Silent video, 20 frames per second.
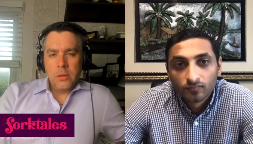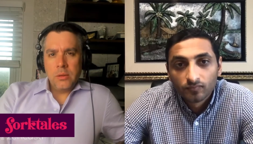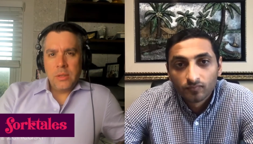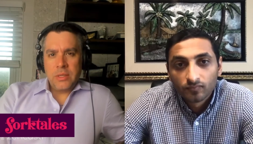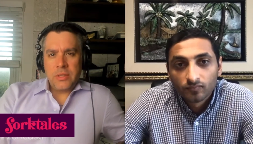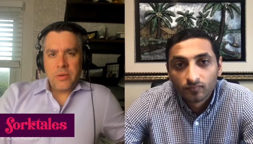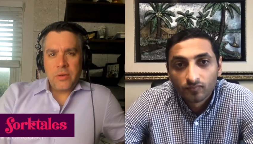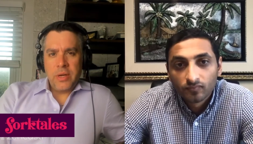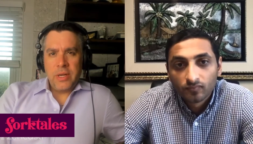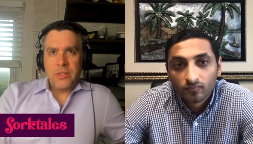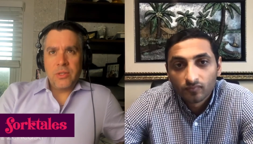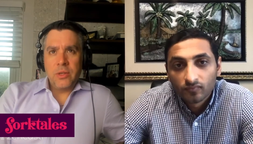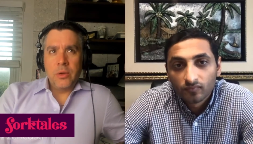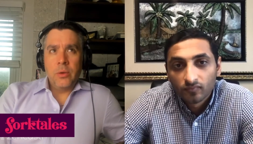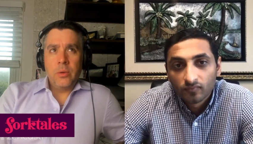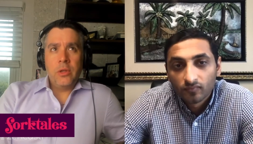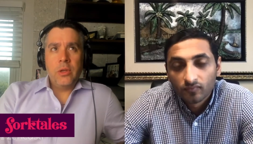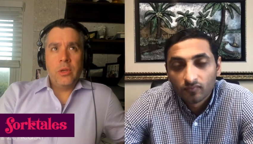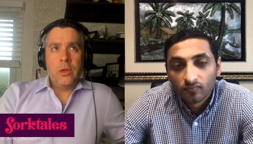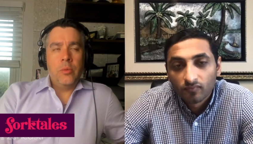Speaker 1: That's great.
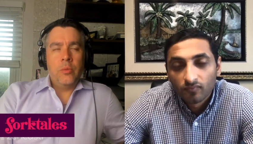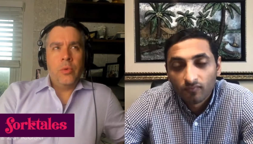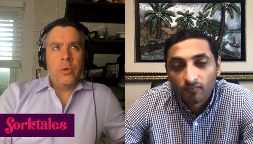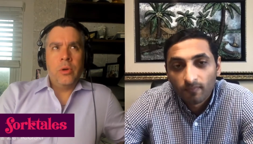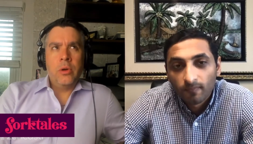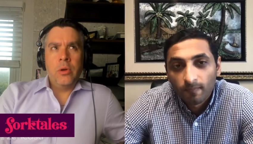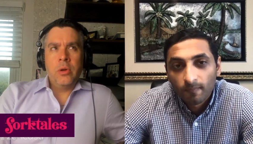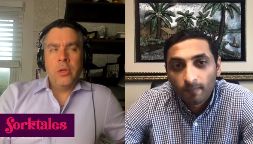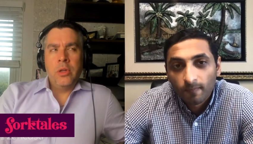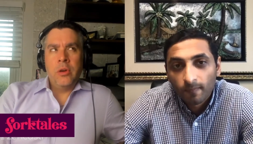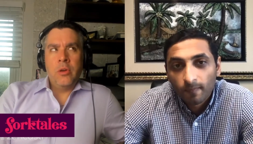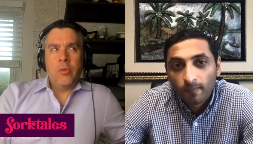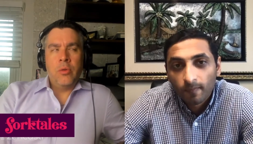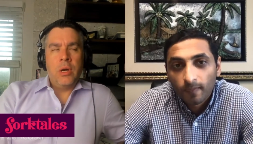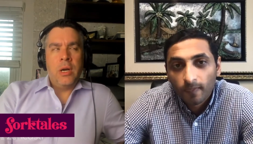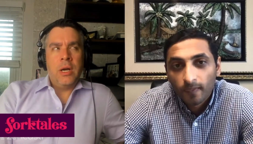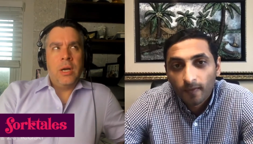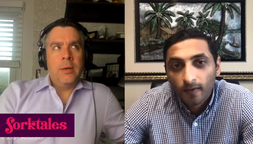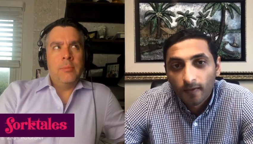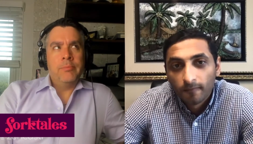So we're, you
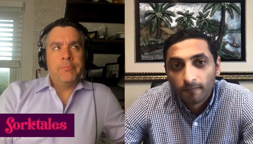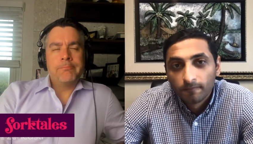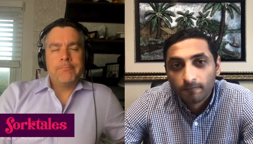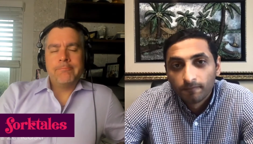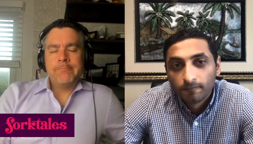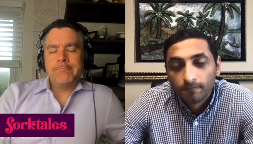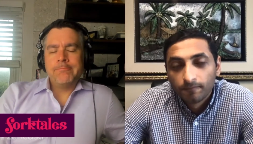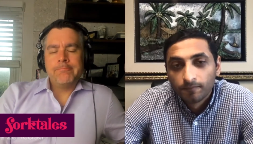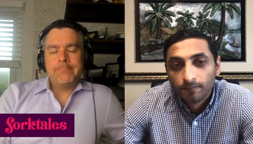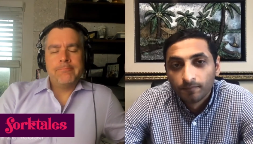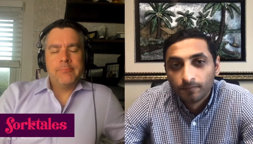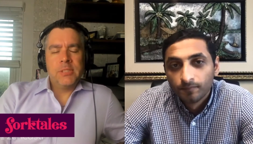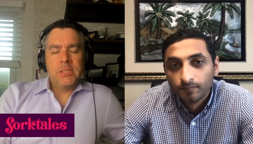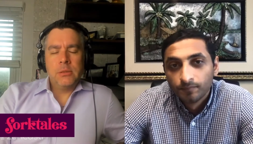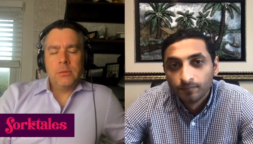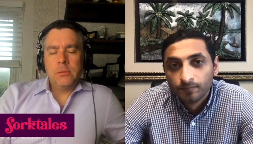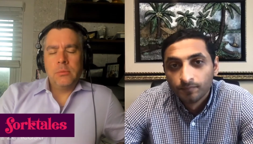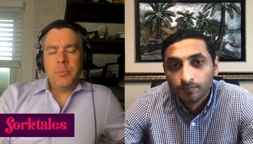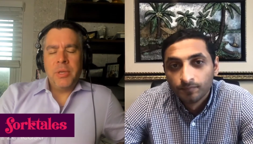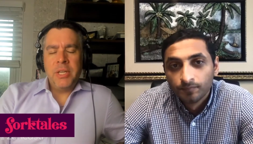know, um,
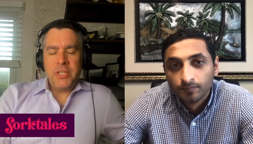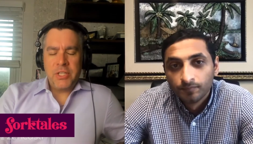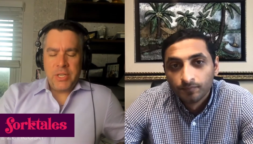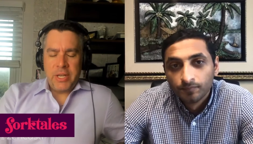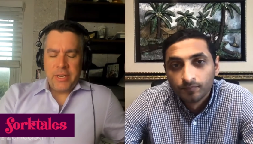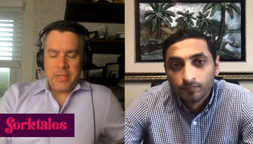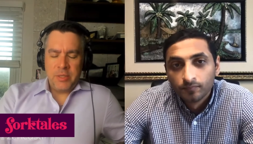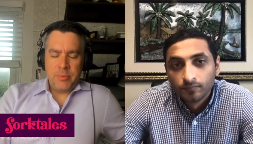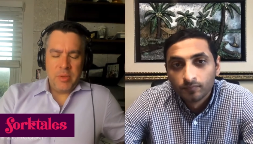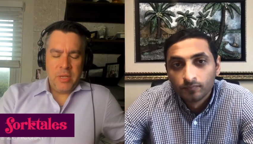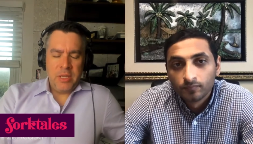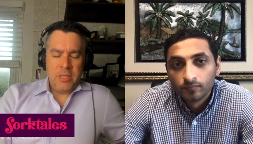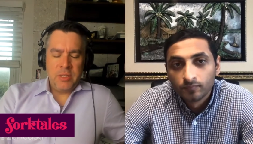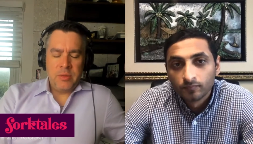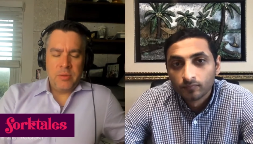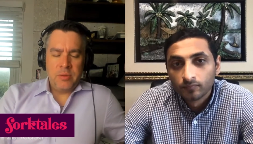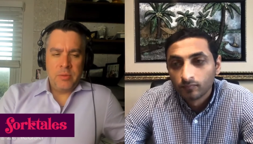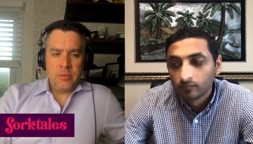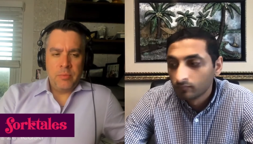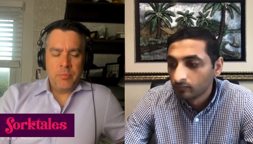Peach State is,
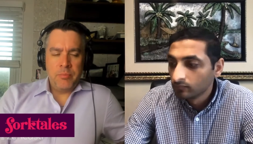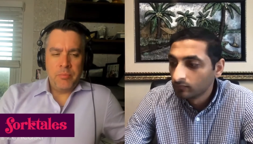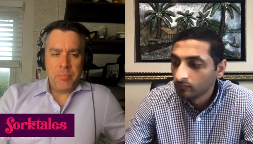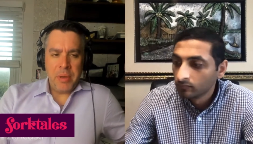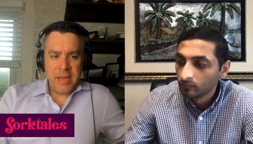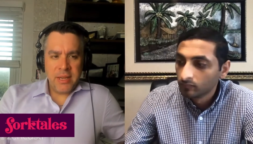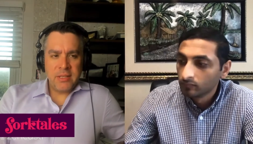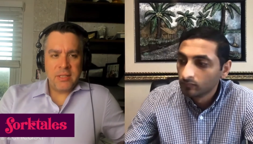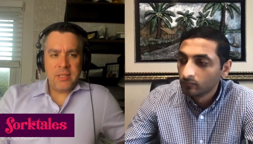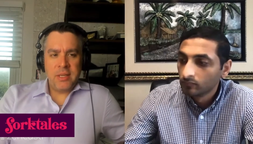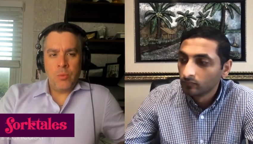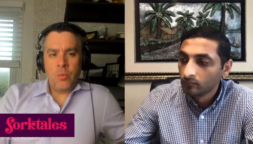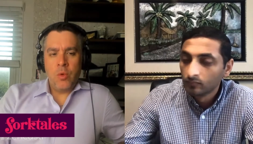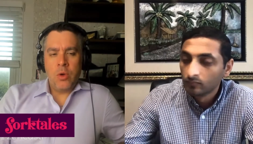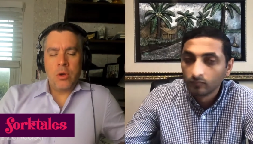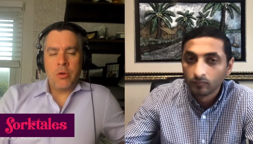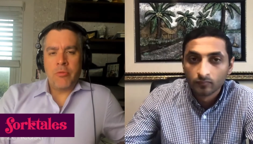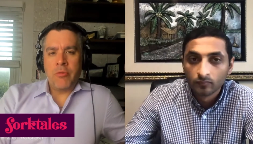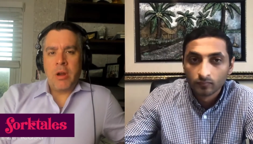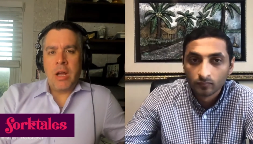is based in
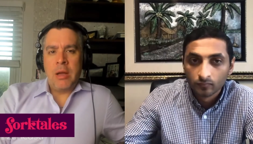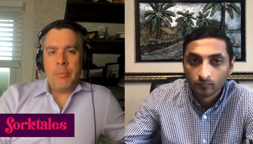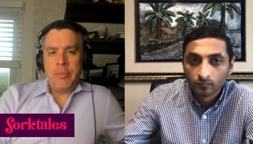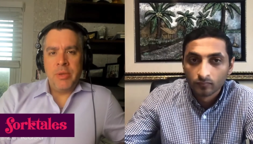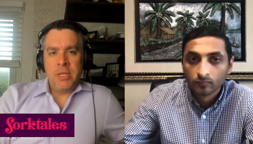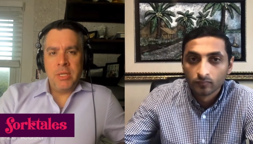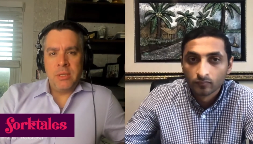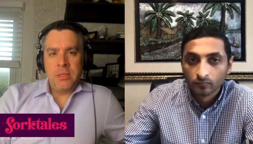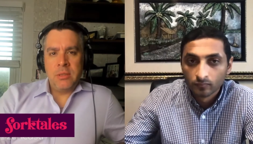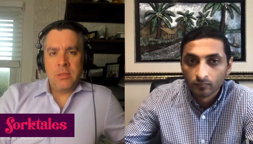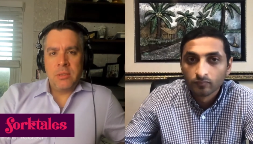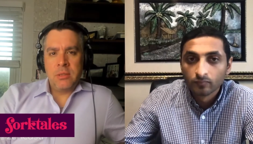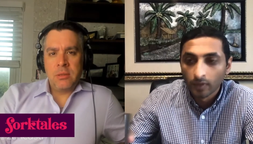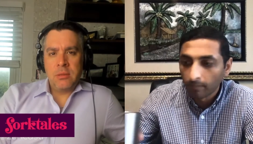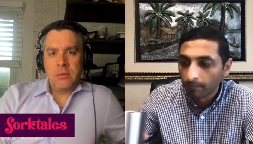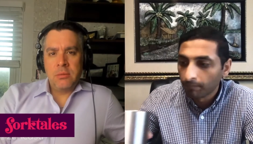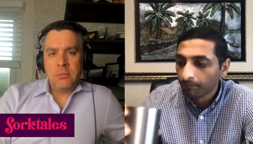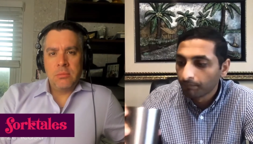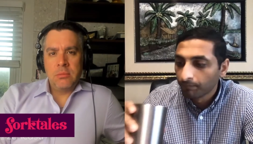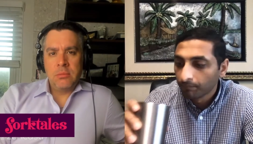Warner
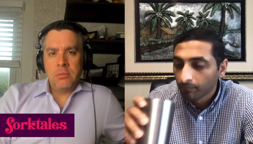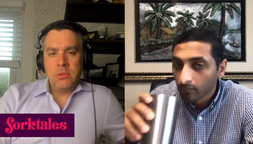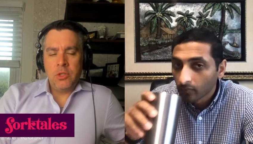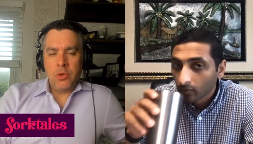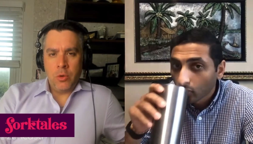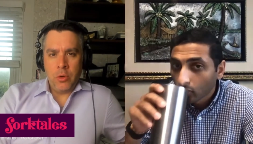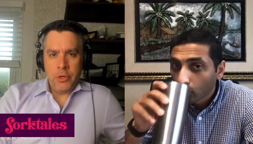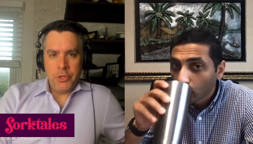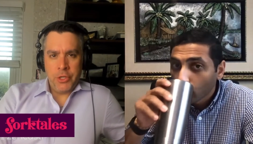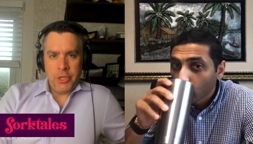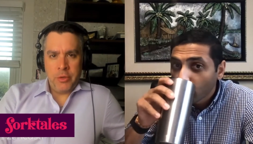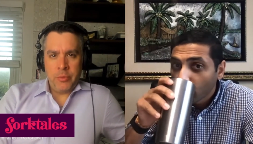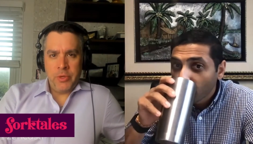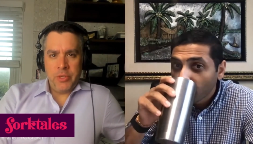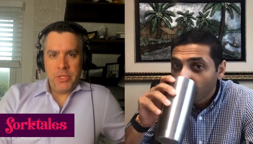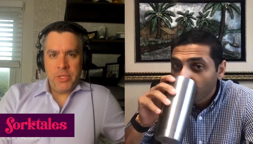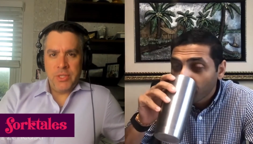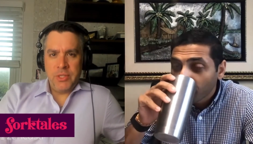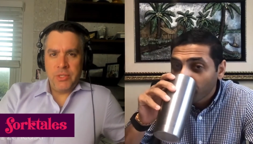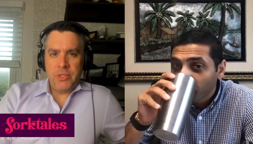Robins, Georgia,
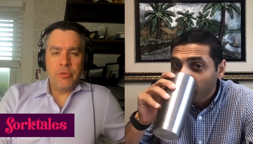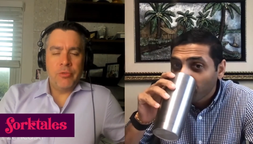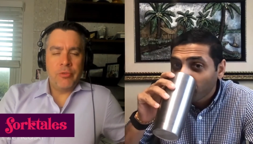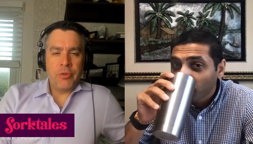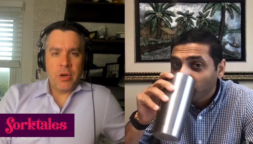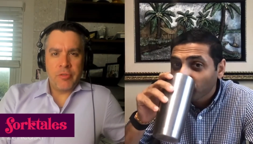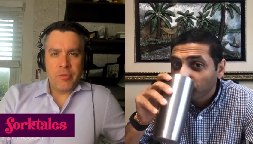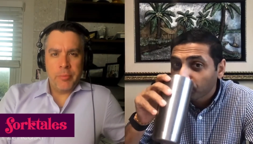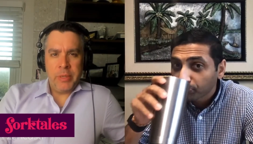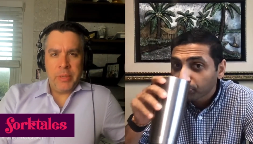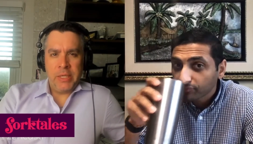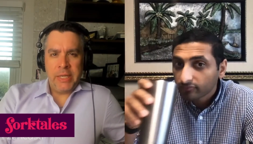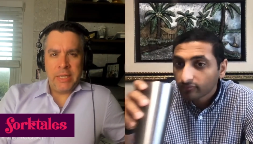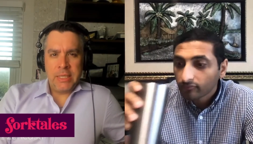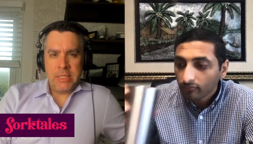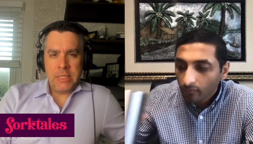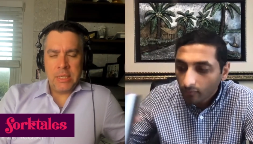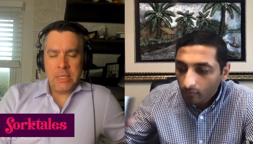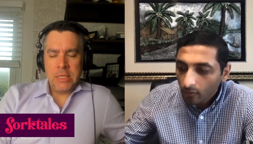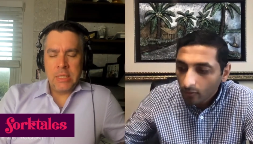which isn't too far from
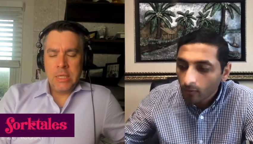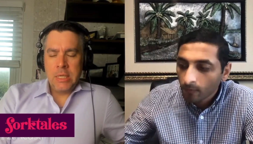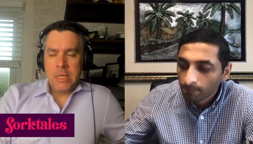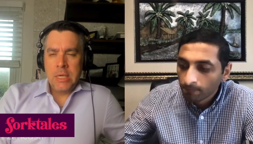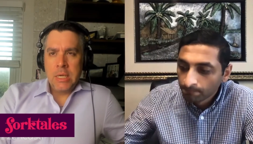Atlanta.